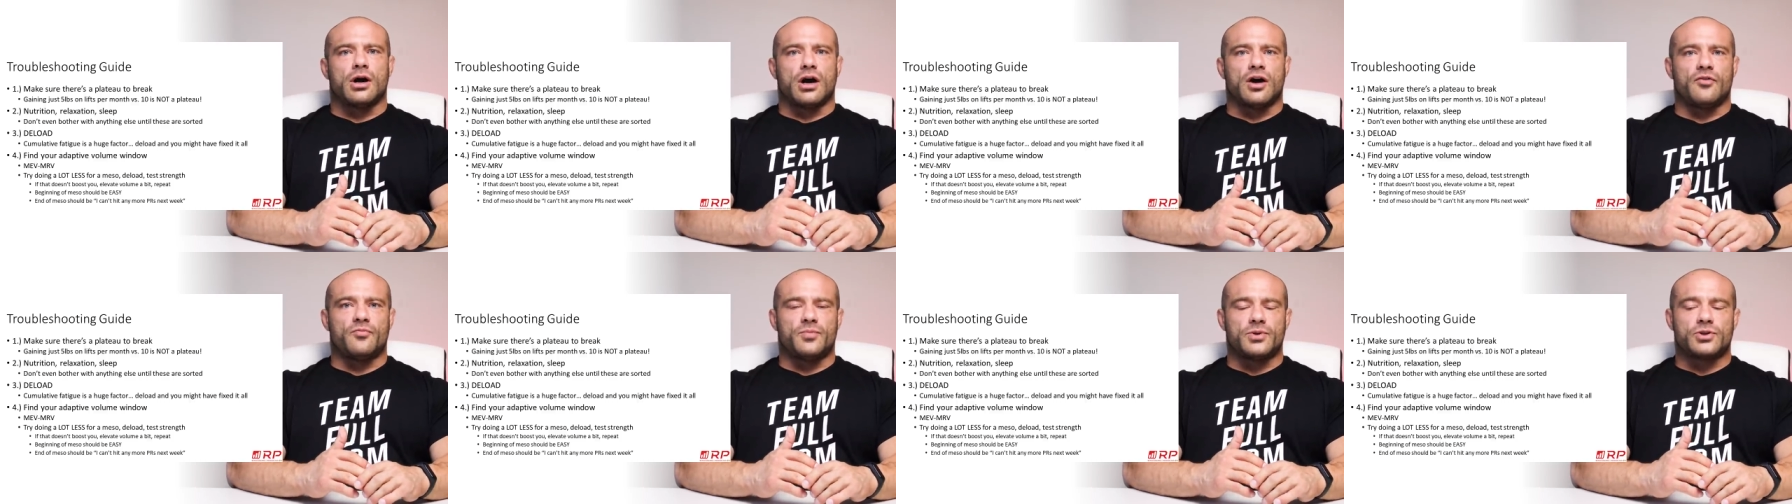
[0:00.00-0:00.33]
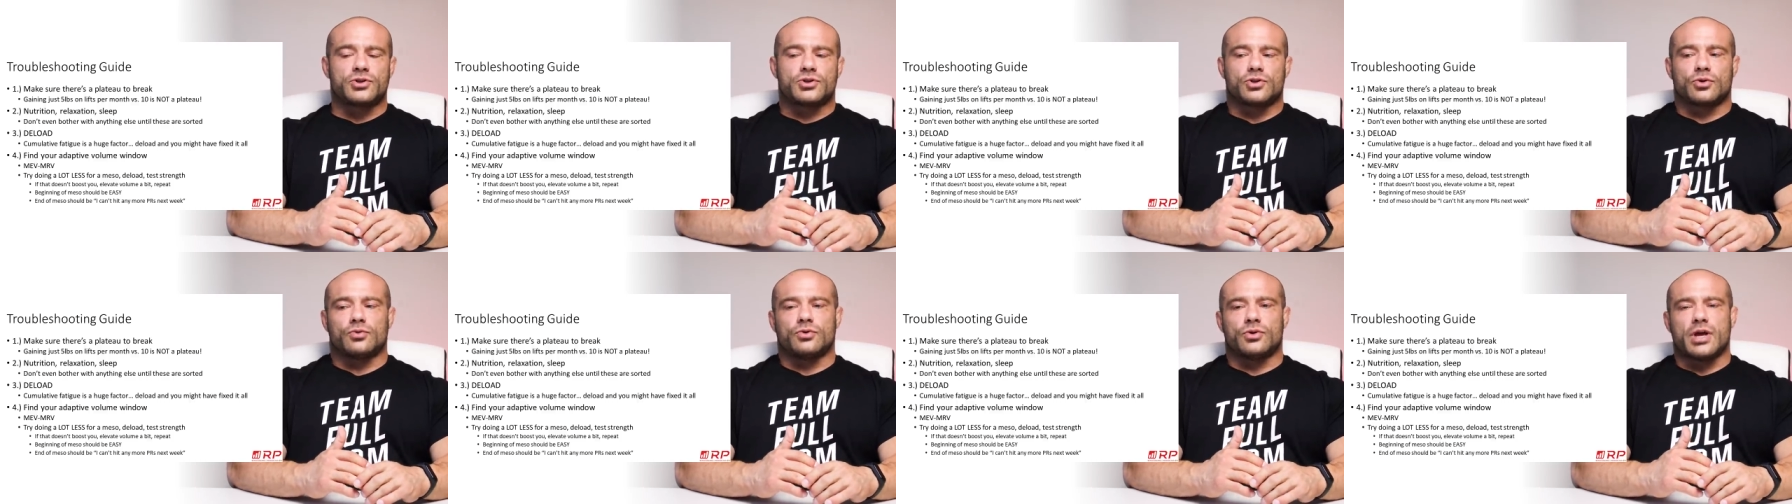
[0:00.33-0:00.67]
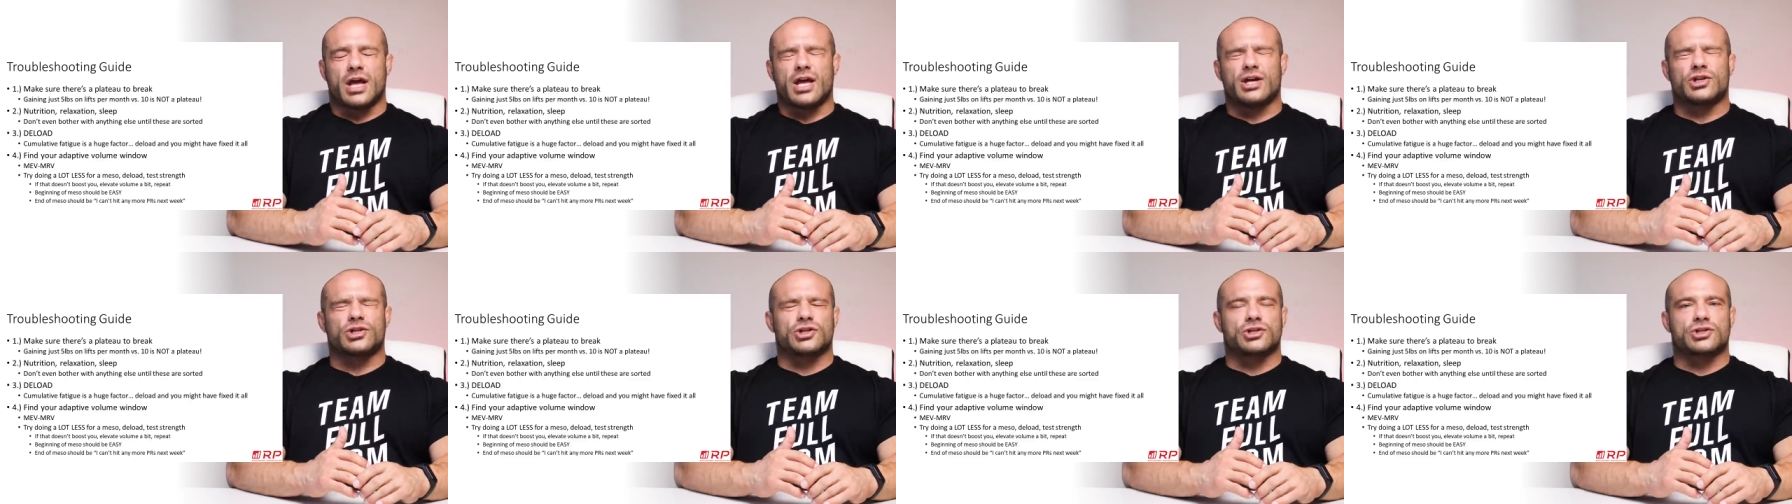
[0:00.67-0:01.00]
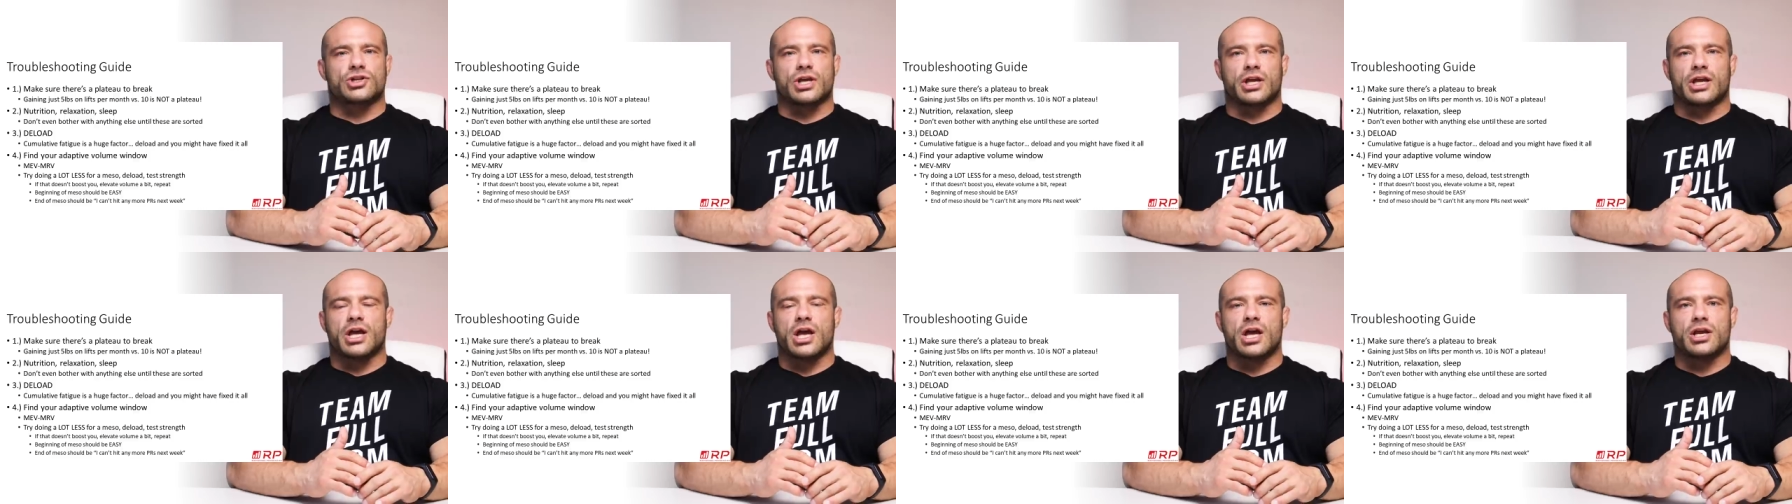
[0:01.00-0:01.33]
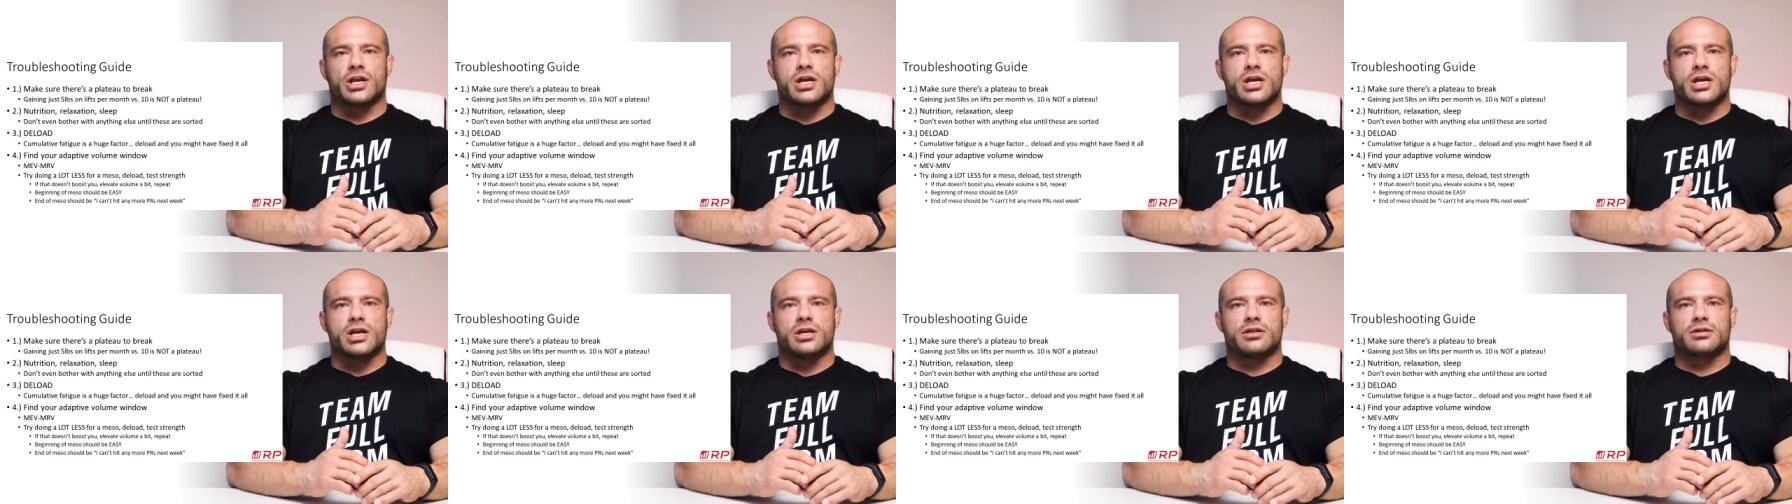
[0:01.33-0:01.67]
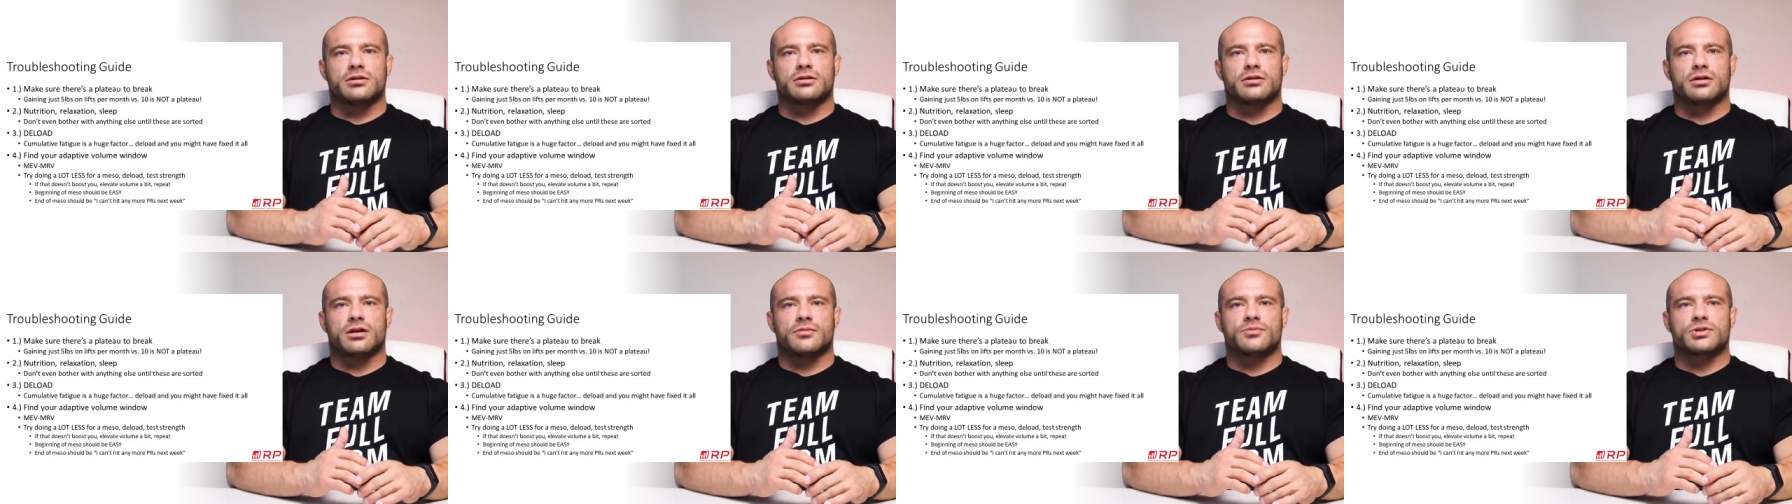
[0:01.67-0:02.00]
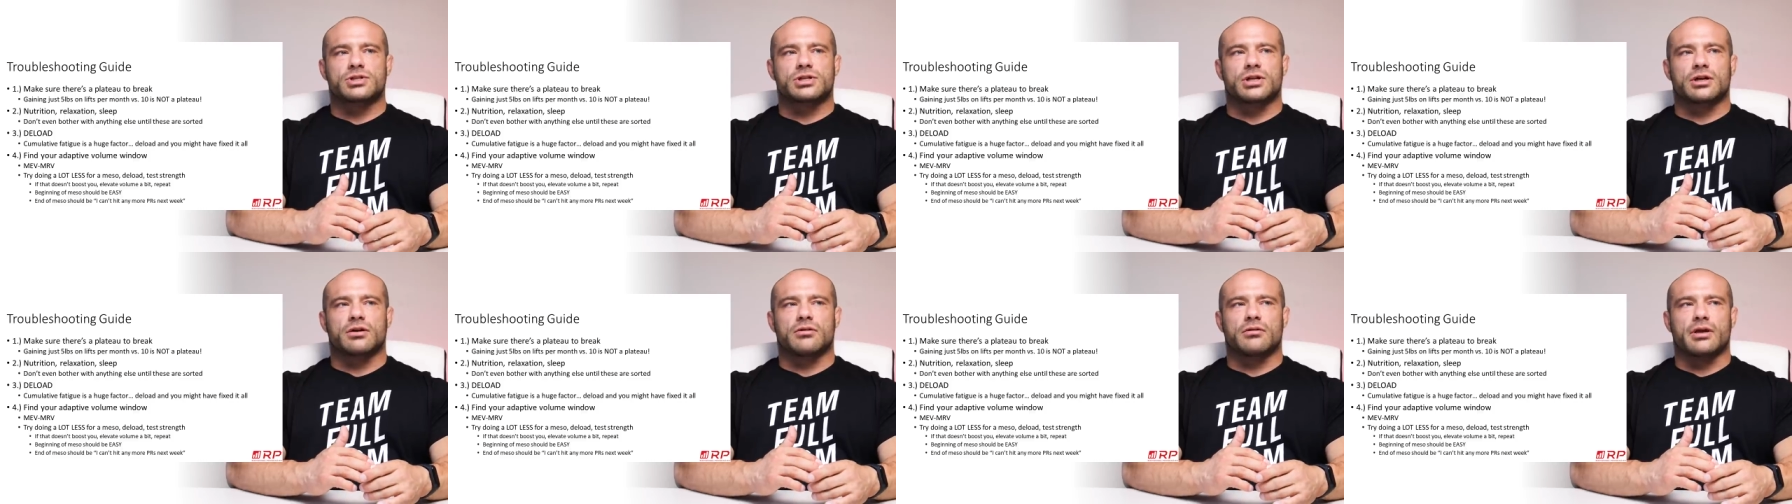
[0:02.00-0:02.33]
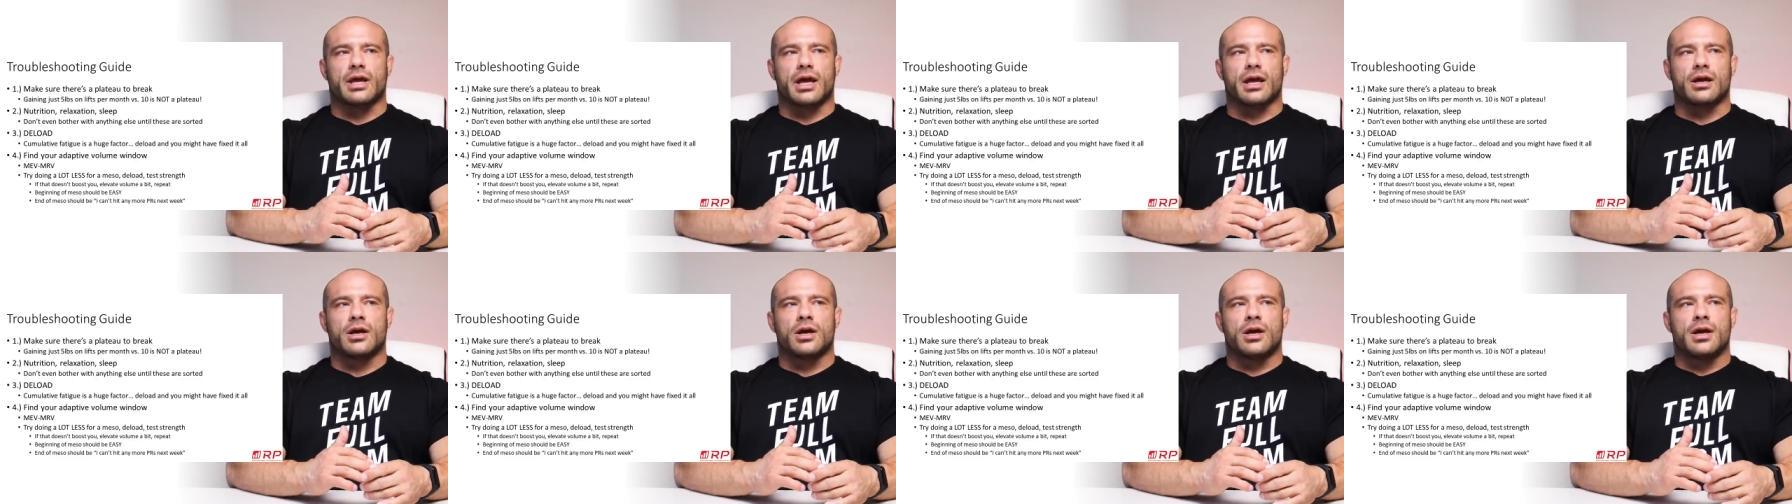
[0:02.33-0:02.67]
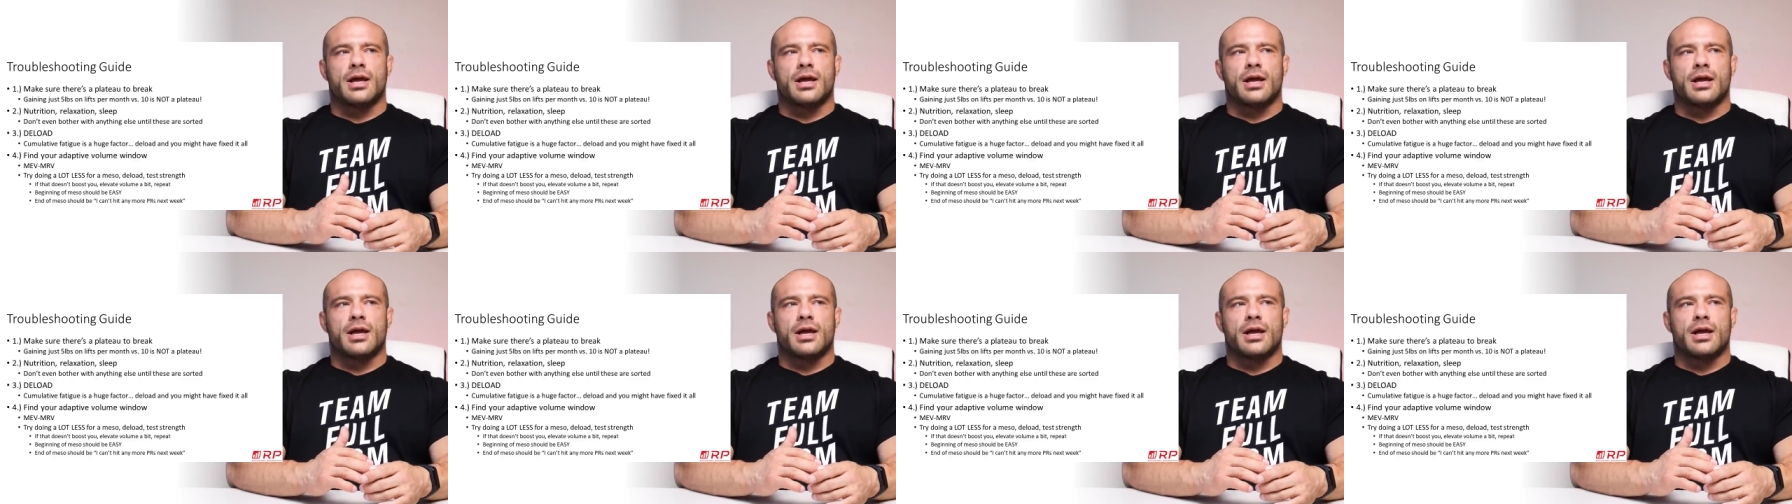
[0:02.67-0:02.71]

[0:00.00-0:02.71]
I've been so anxious I can't eat. And I'm just like, okay,